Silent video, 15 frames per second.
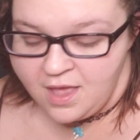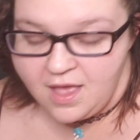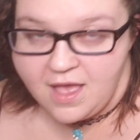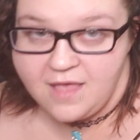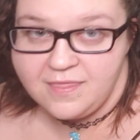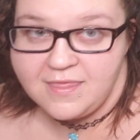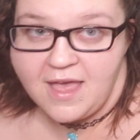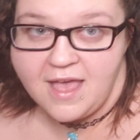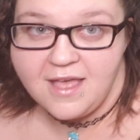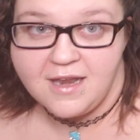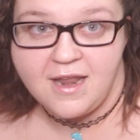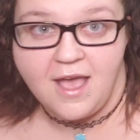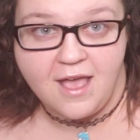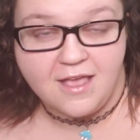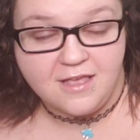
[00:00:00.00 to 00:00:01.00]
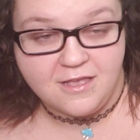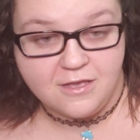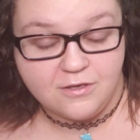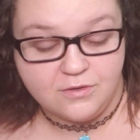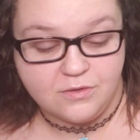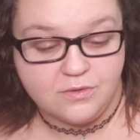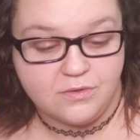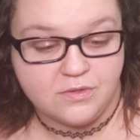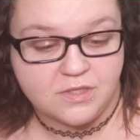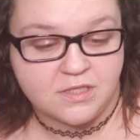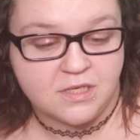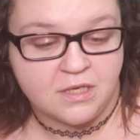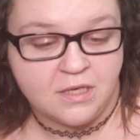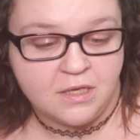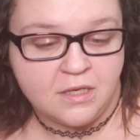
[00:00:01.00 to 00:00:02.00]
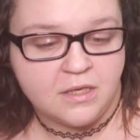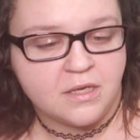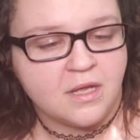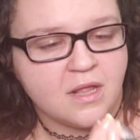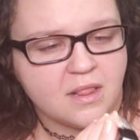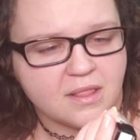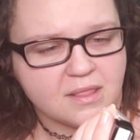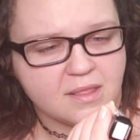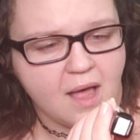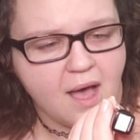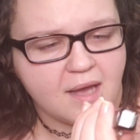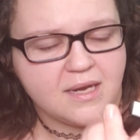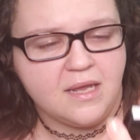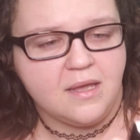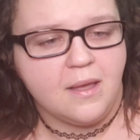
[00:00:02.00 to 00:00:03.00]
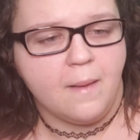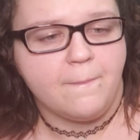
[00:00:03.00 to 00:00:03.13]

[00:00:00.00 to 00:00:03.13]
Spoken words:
And then I used Lottie